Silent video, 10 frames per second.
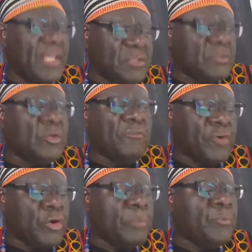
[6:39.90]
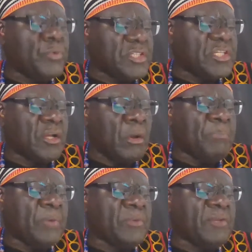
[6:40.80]
is your verb, which is a
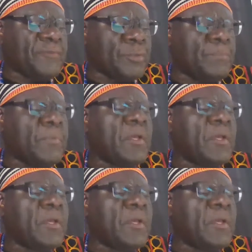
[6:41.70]
compounded verb.